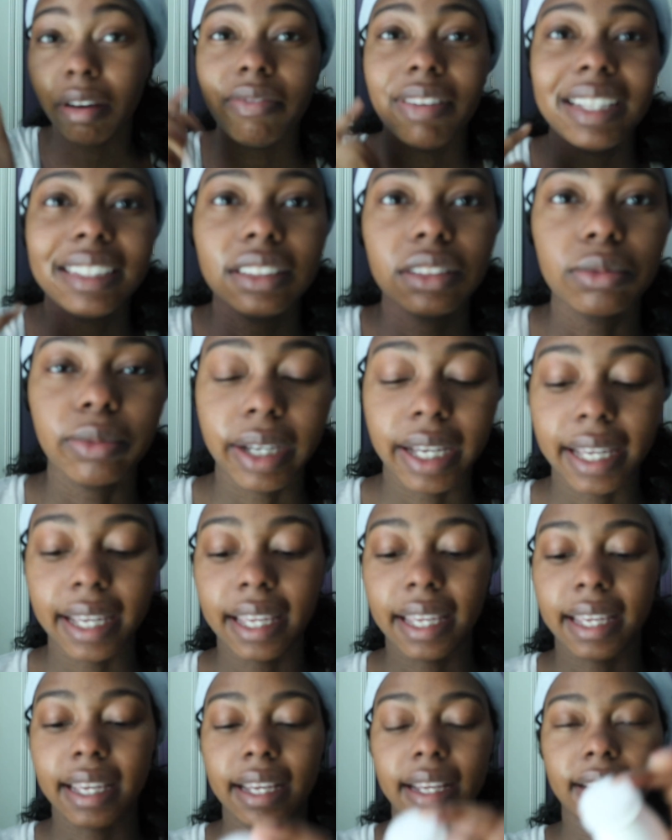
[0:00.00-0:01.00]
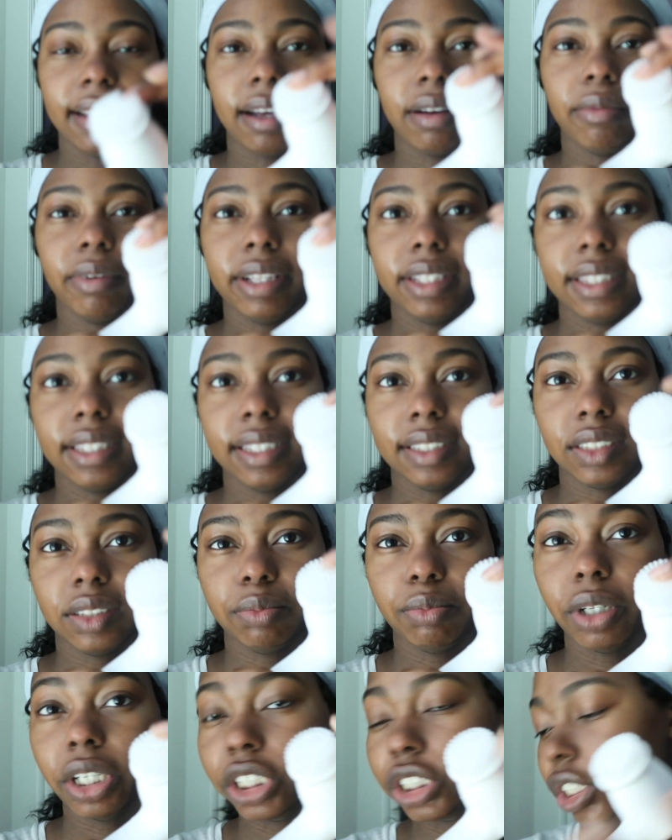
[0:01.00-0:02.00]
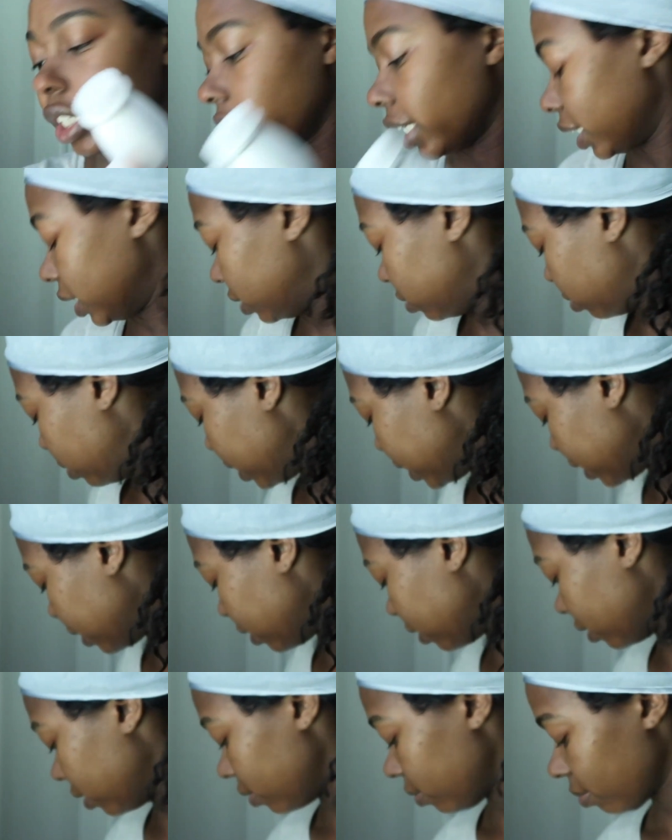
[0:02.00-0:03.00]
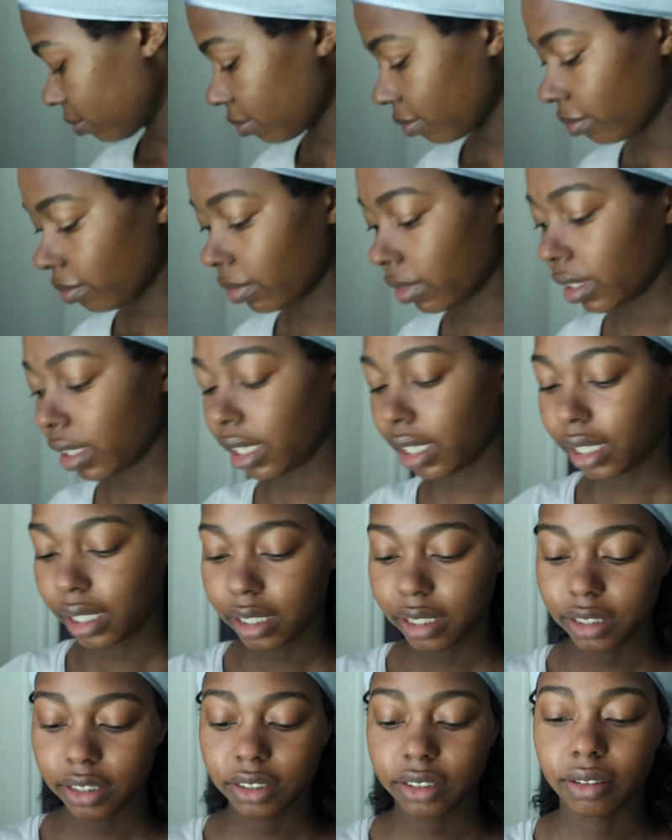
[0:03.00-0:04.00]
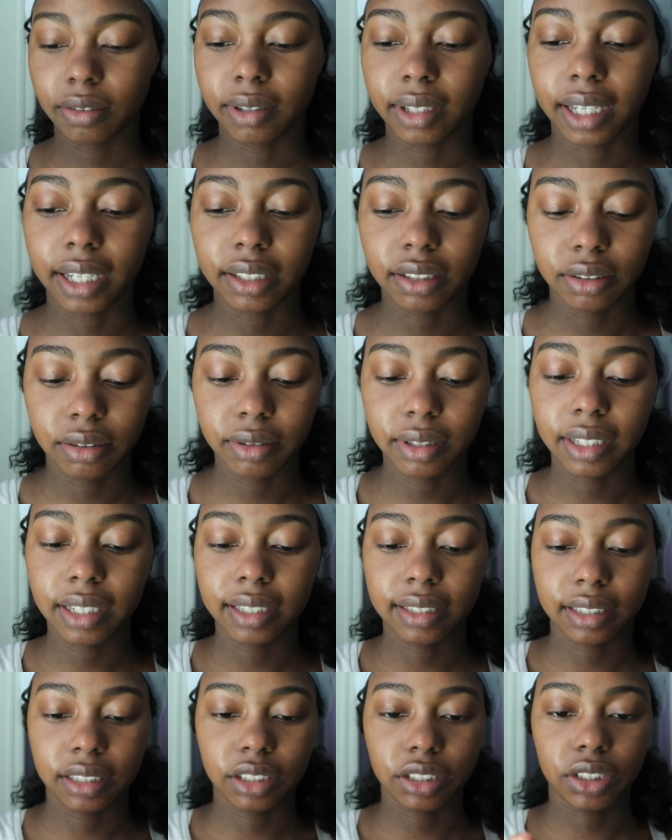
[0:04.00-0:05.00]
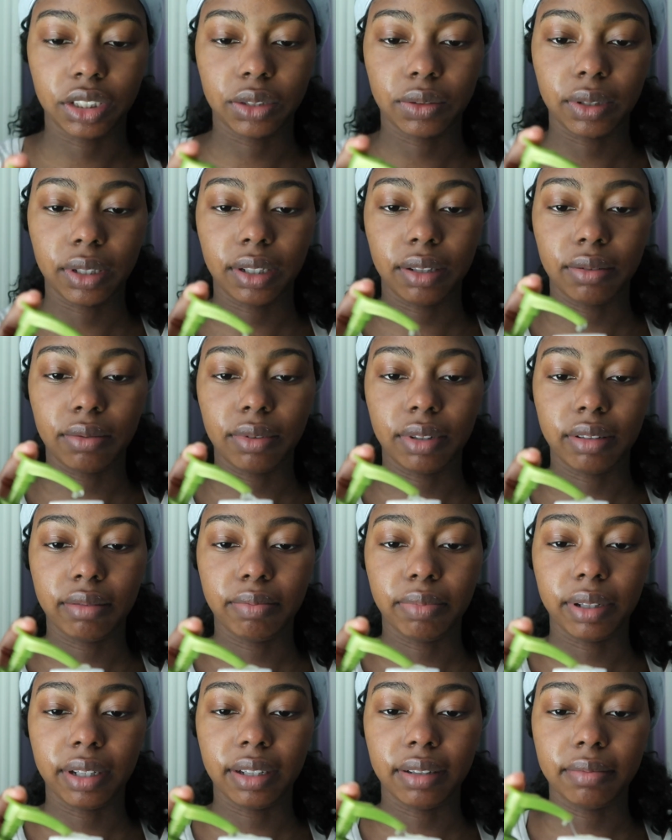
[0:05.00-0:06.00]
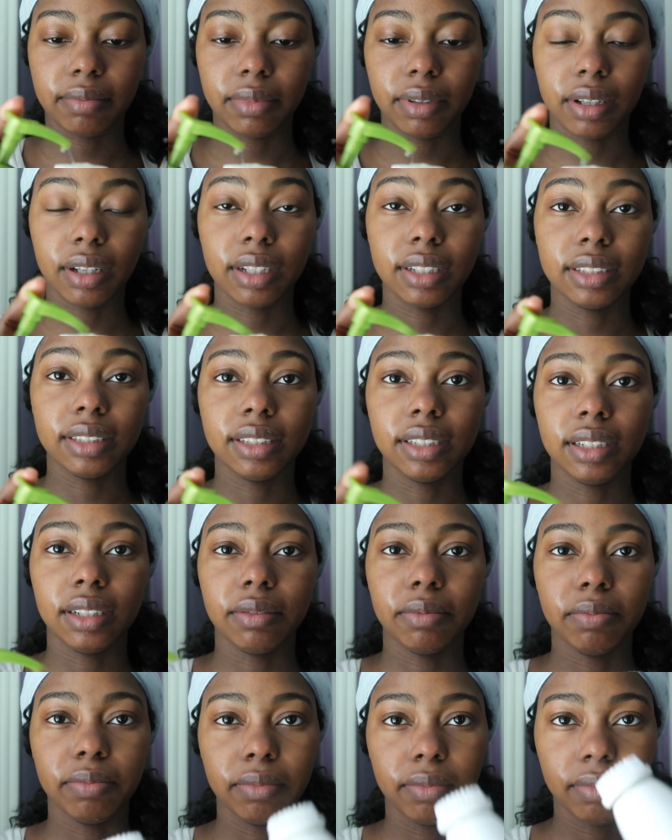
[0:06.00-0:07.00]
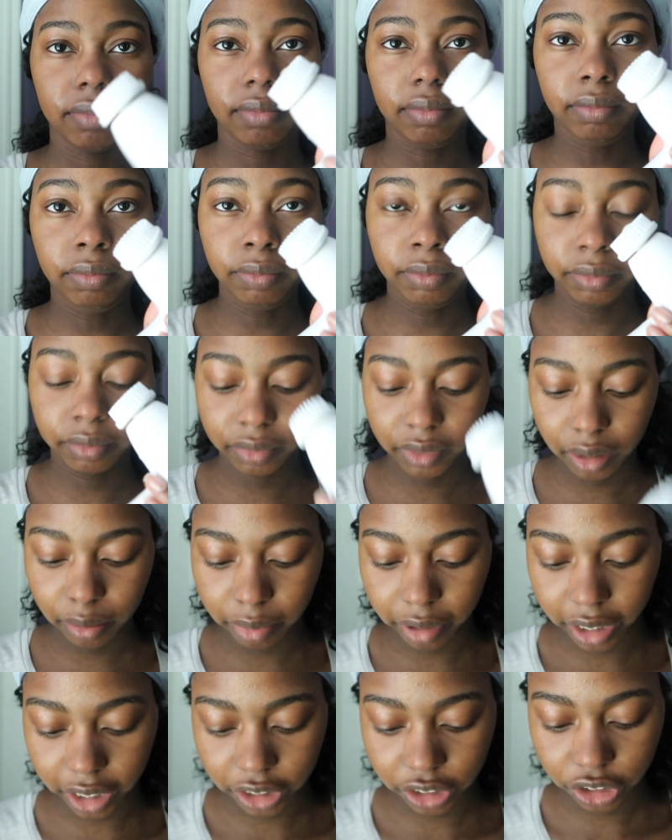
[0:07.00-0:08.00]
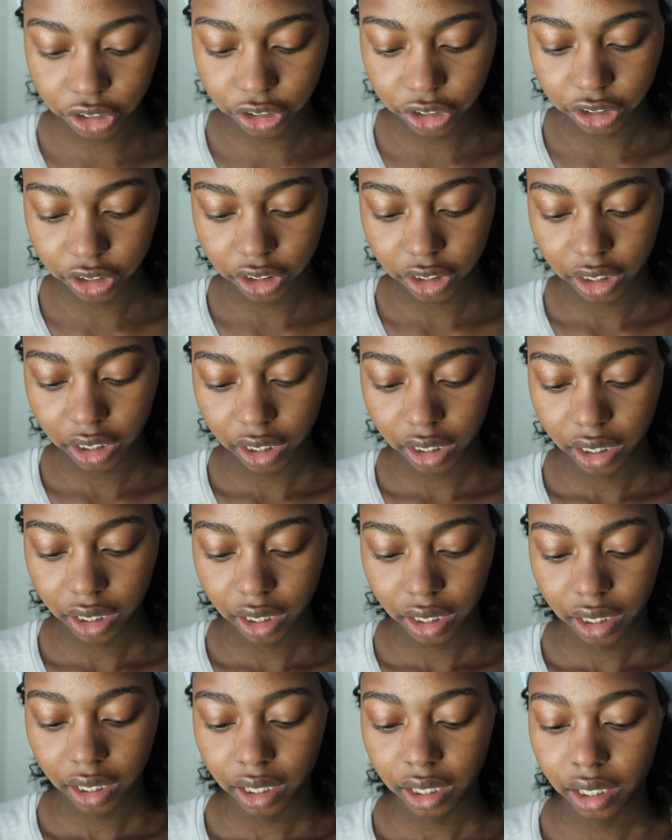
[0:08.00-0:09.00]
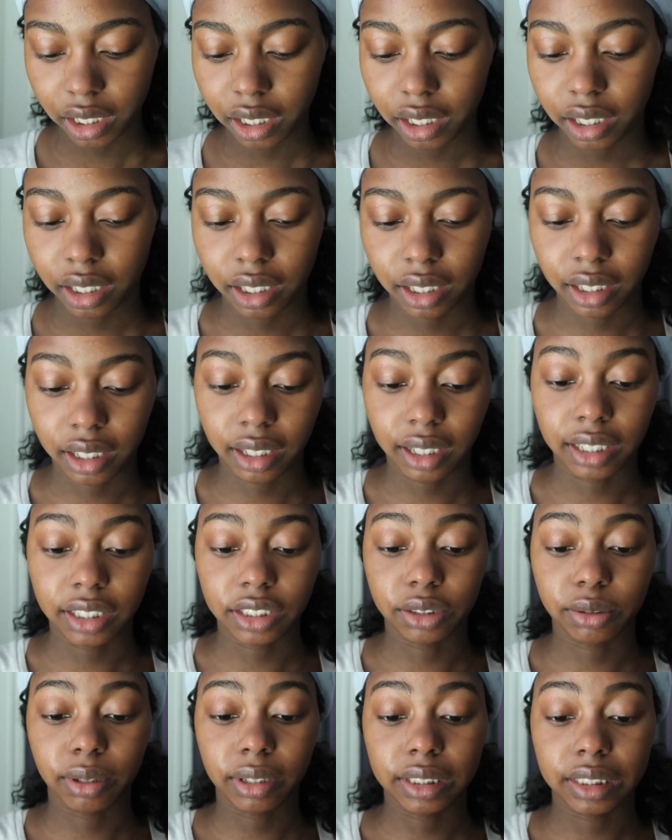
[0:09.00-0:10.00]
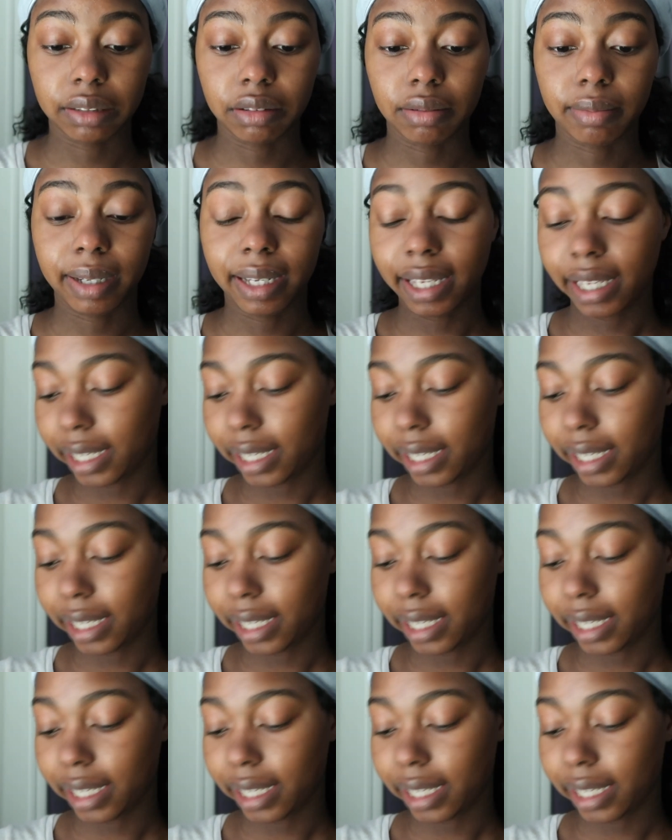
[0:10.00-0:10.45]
My face is wet and I wet this brush as well. So what I do is I just squirt one pump onto the brush, and then I squirt some in my